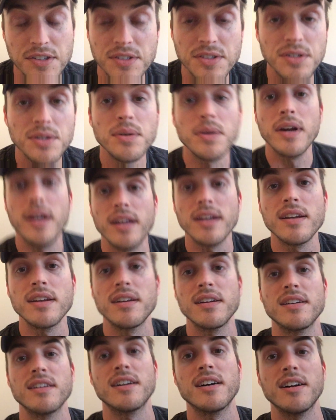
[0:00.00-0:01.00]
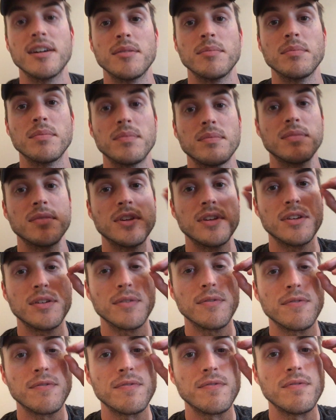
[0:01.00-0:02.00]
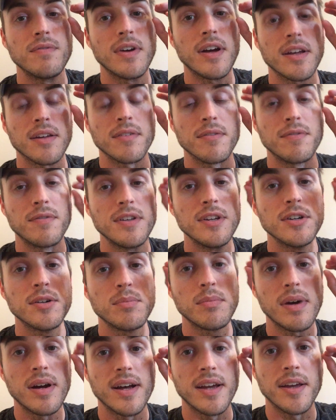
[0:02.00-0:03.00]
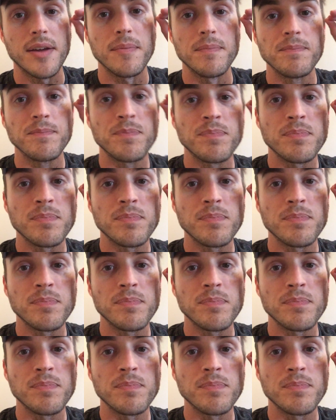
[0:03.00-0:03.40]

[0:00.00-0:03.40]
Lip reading: do it. I could feel my,